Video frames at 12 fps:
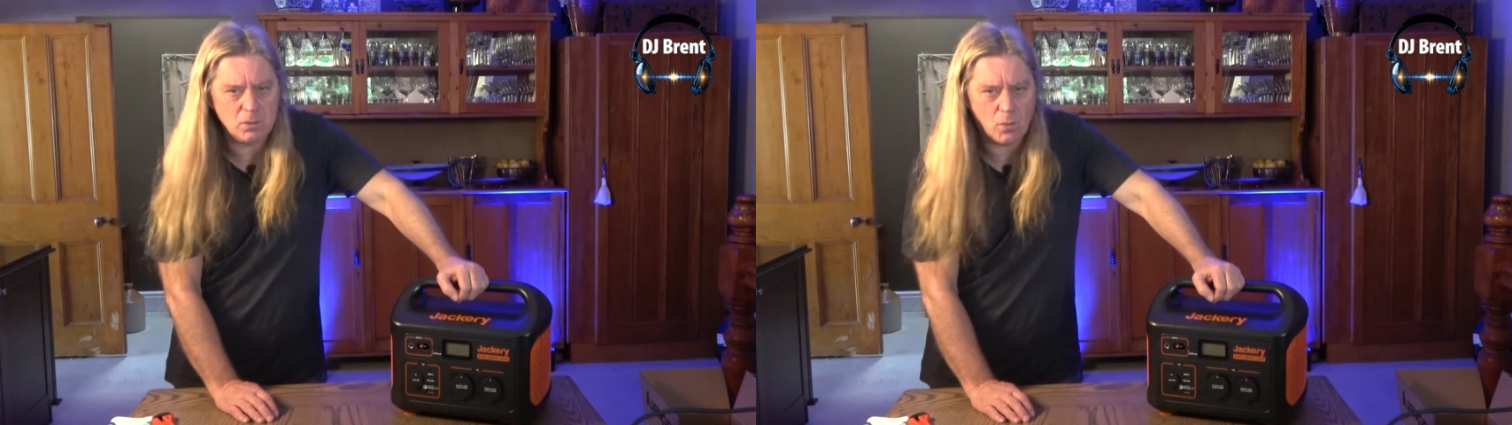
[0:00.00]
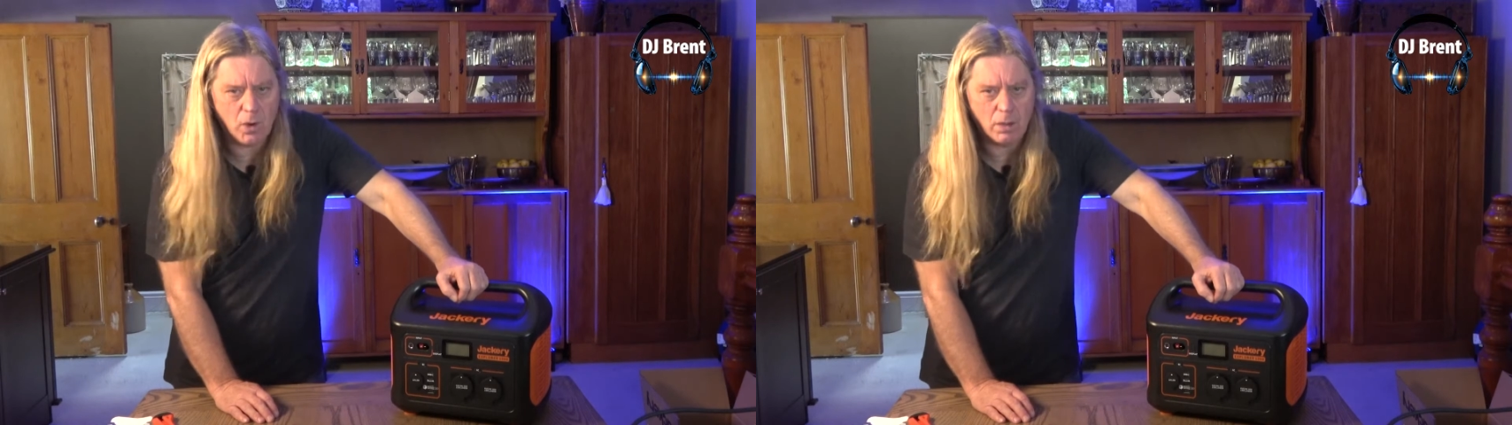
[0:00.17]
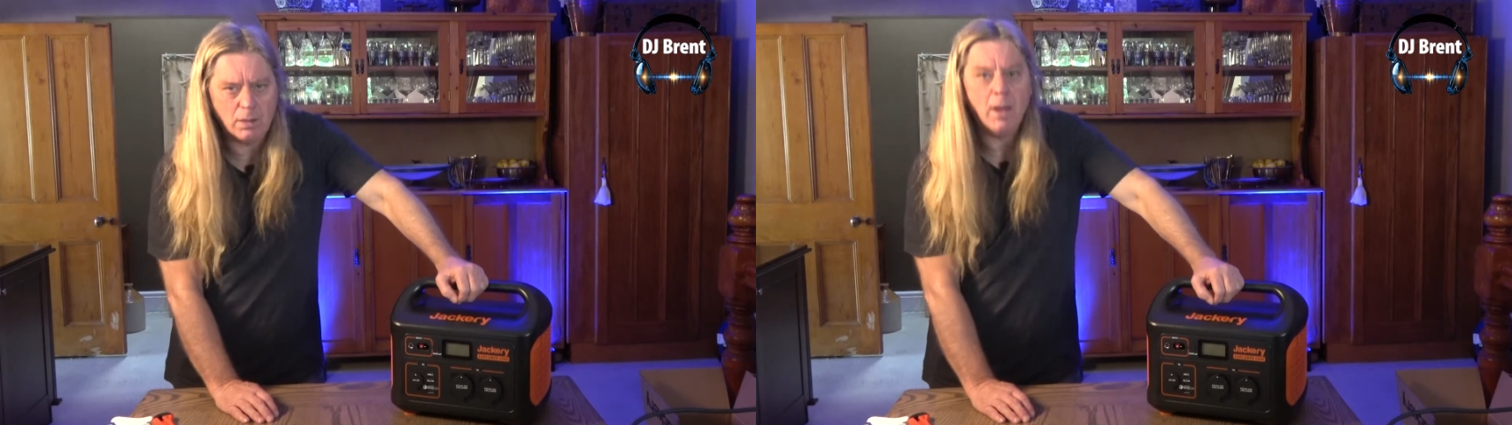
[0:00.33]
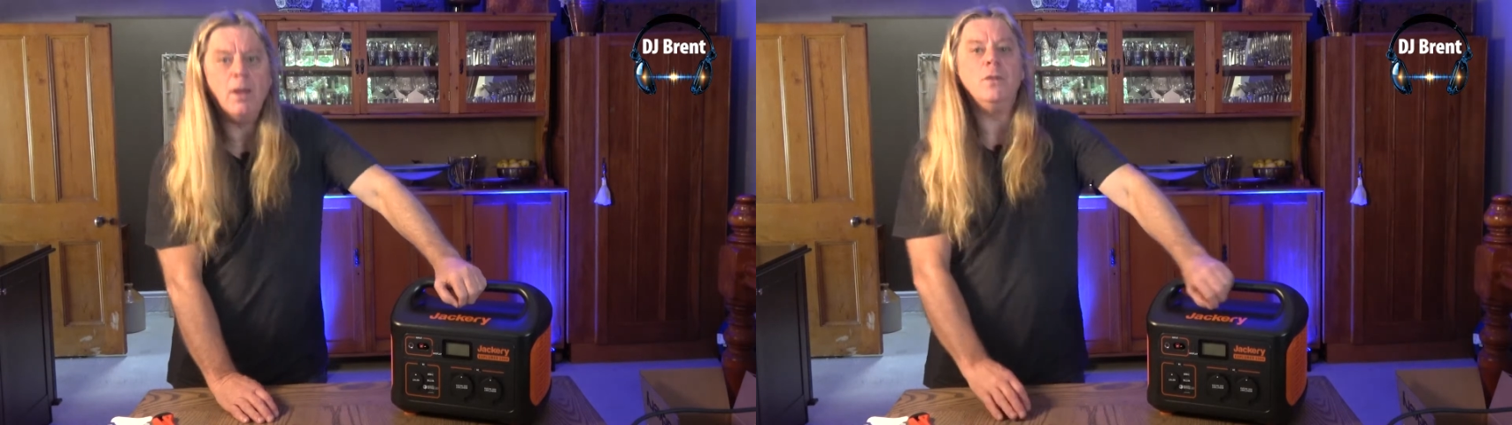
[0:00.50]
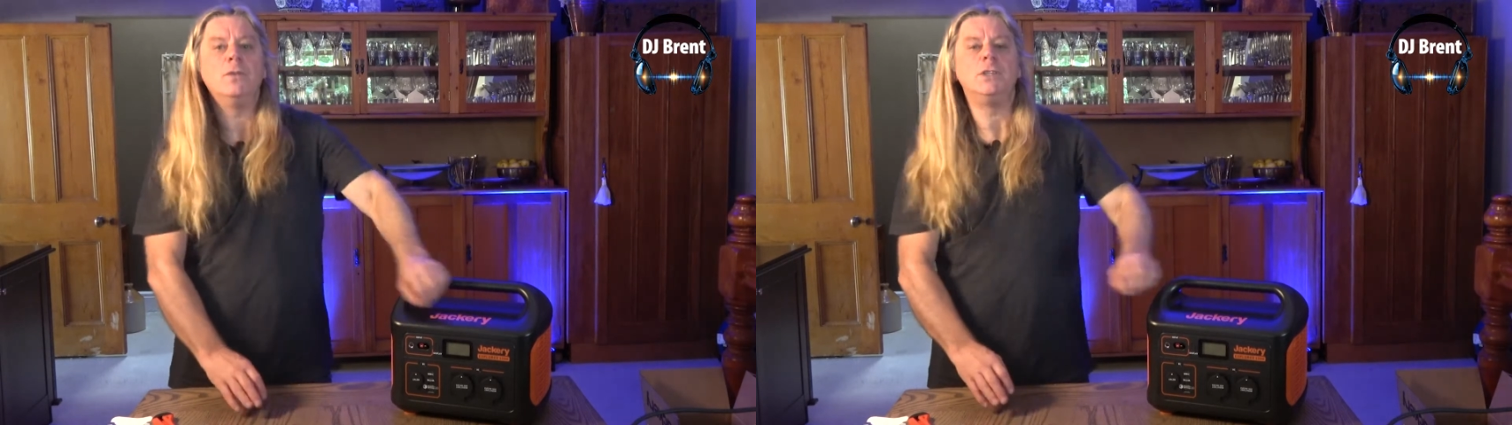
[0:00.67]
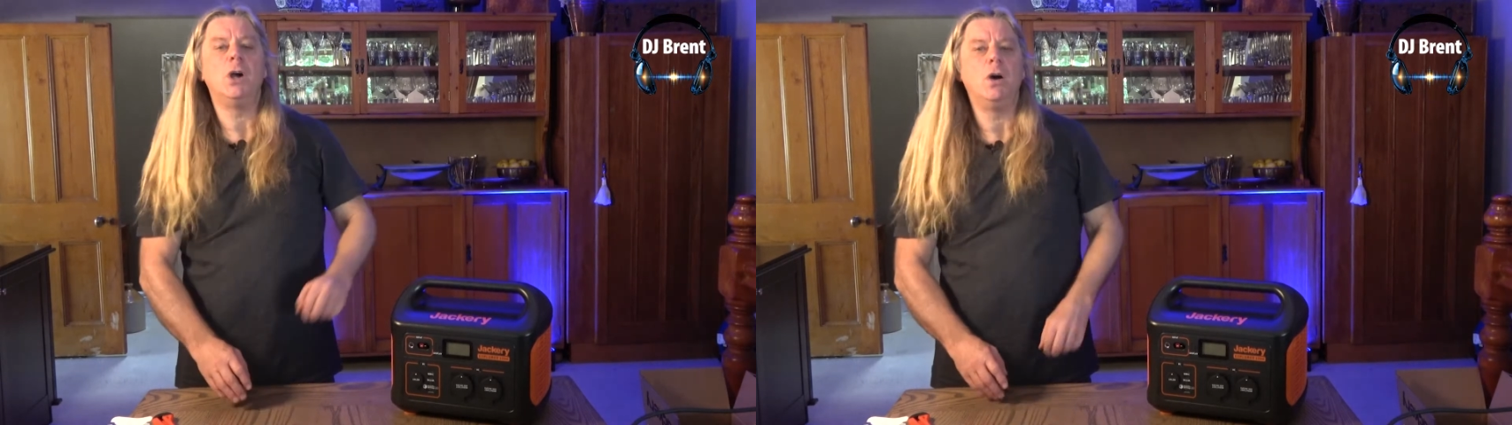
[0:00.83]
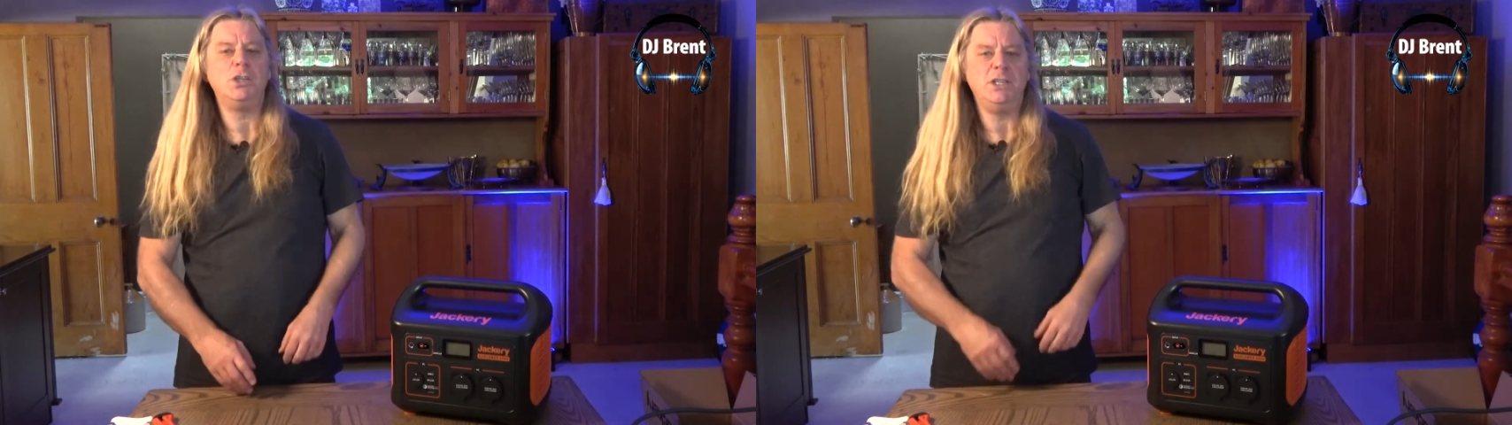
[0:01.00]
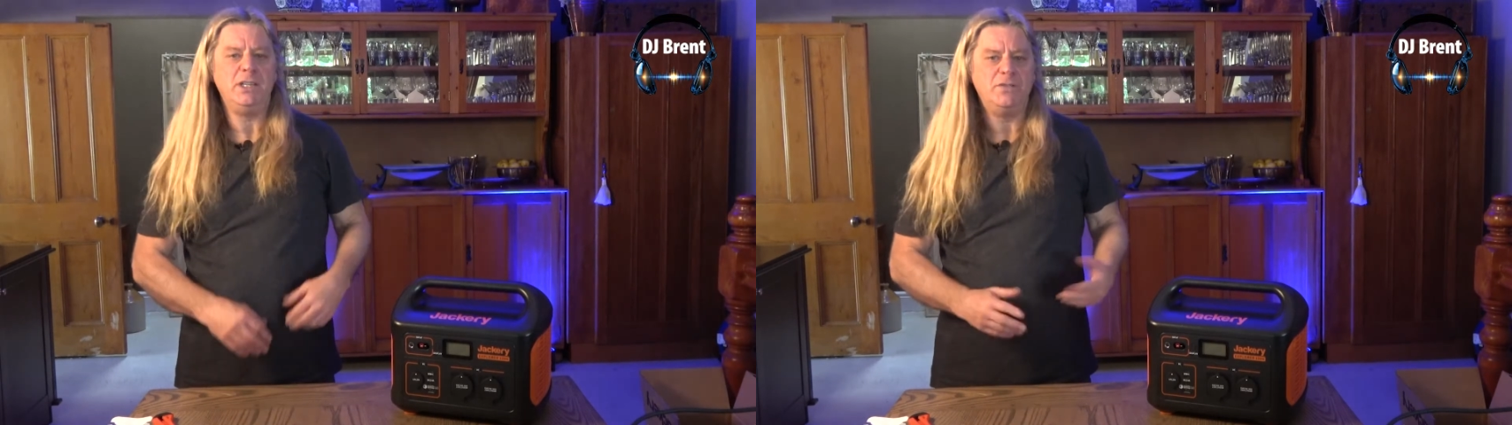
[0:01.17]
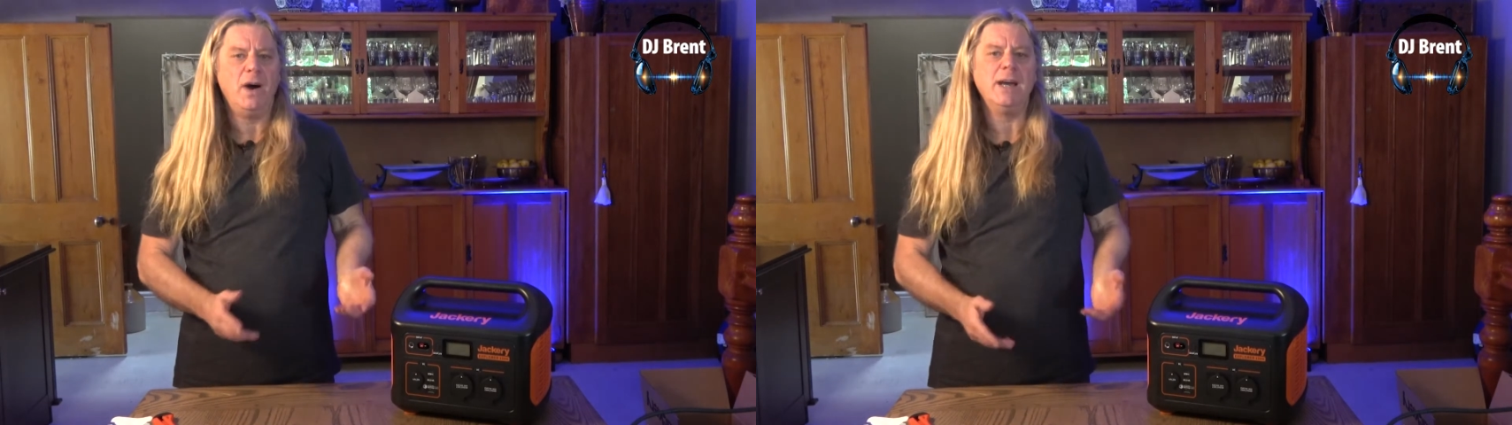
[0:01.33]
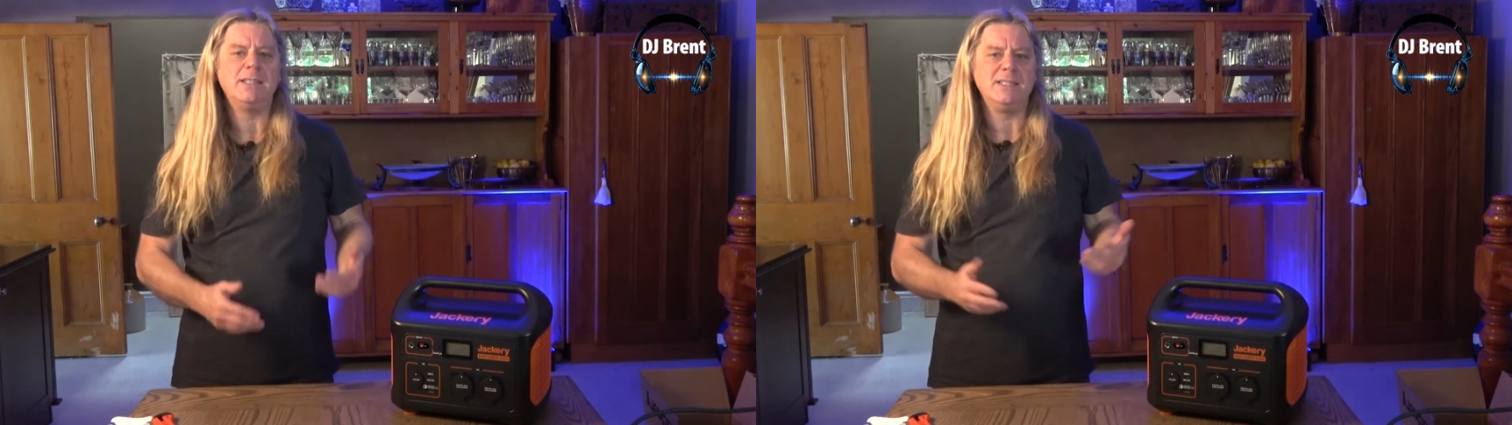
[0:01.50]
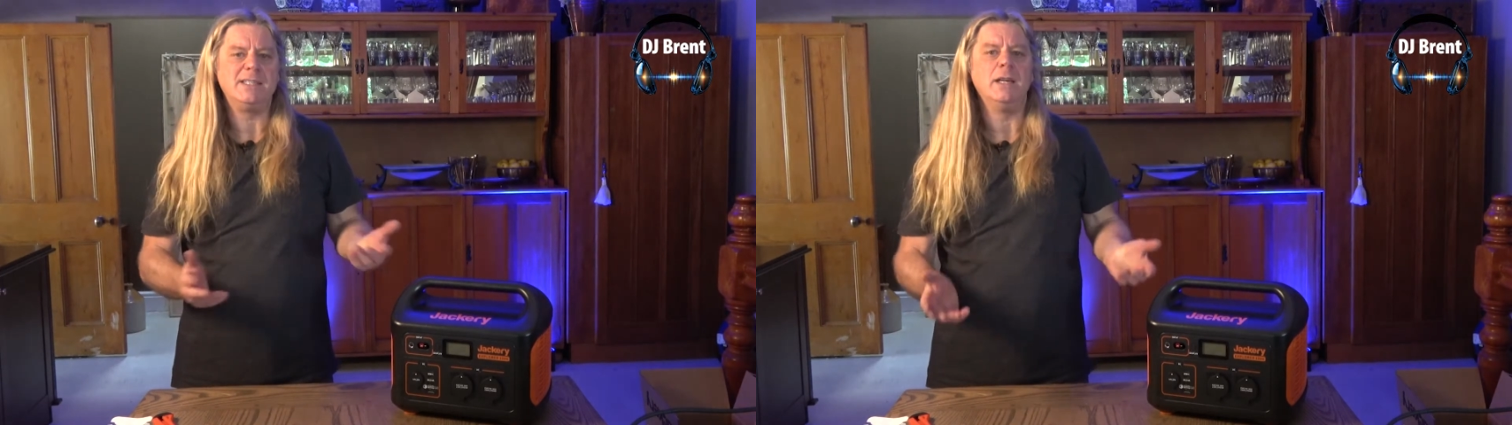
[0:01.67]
well for charging devices,